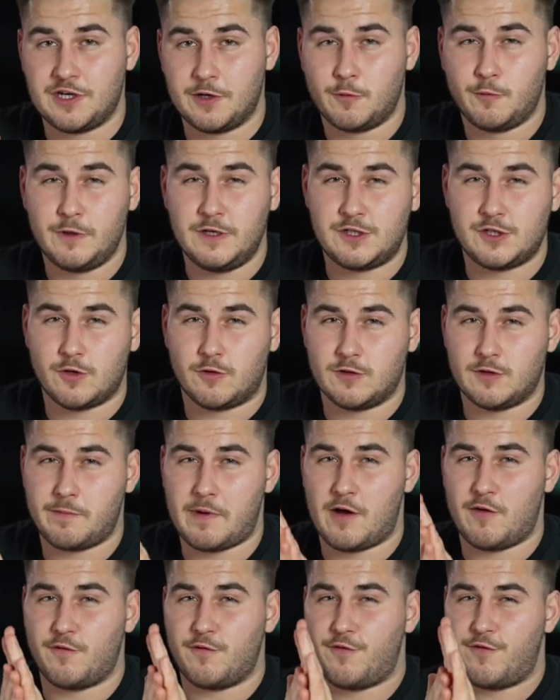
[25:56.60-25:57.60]
year, we sold
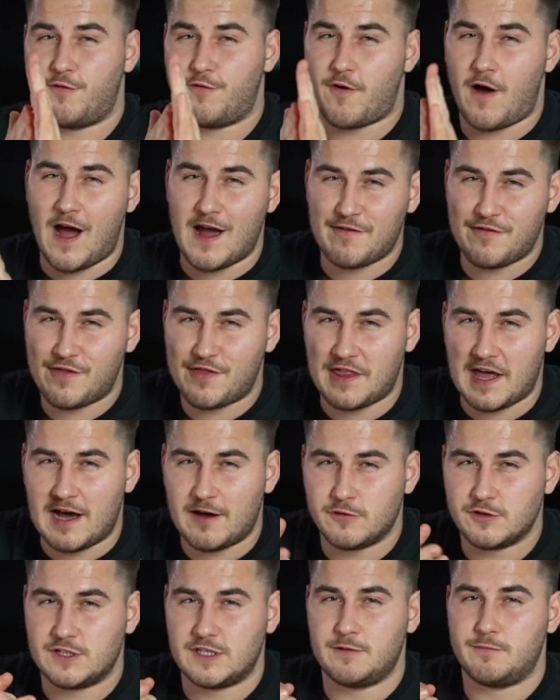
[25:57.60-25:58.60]
about
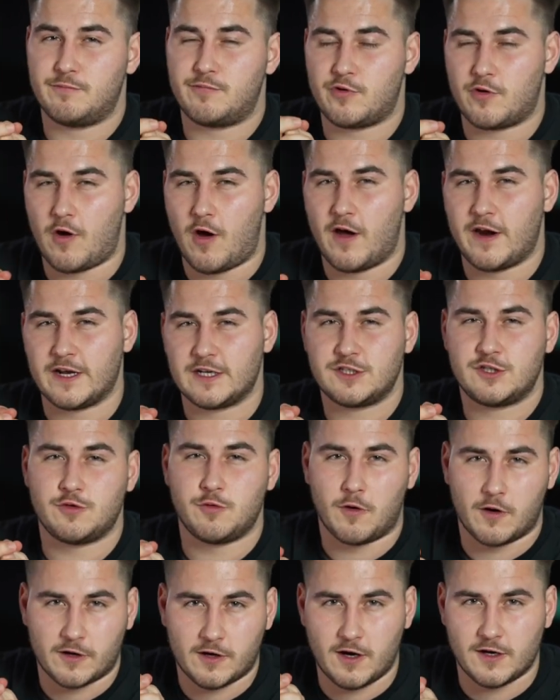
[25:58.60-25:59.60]
5,000 products
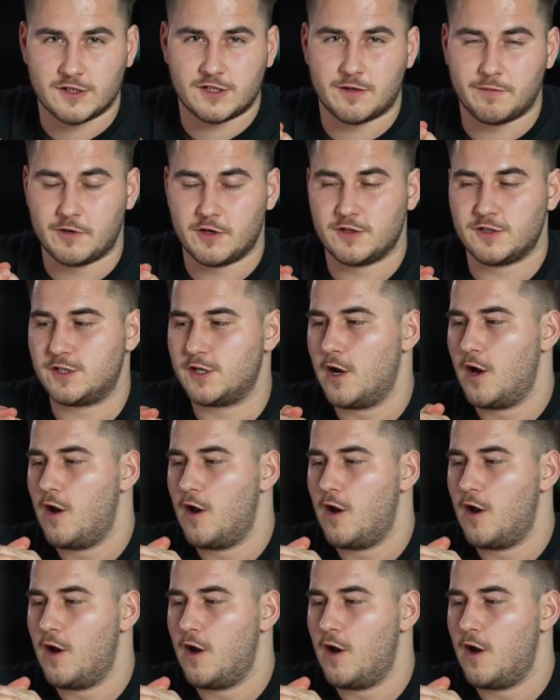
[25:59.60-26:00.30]
to our customers.